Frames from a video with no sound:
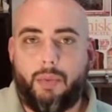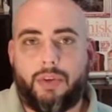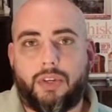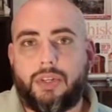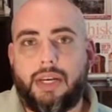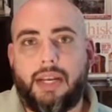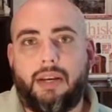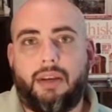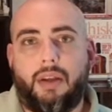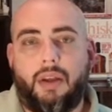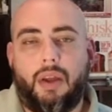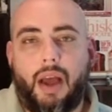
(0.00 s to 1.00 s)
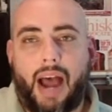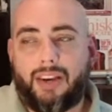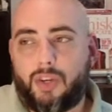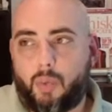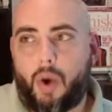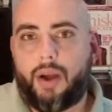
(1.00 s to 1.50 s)
We just need, I
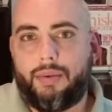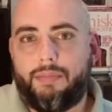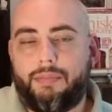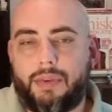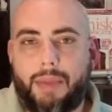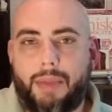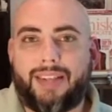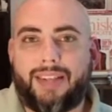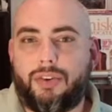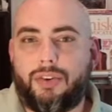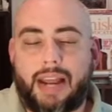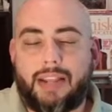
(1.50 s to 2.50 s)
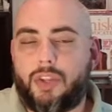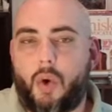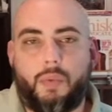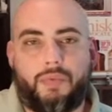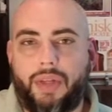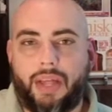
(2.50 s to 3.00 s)
just want some answers, and I
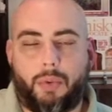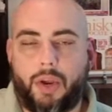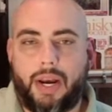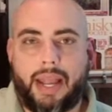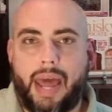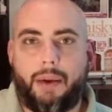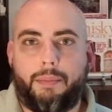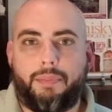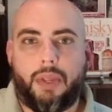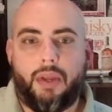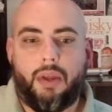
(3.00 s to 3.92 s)
don't feel like we're going to get them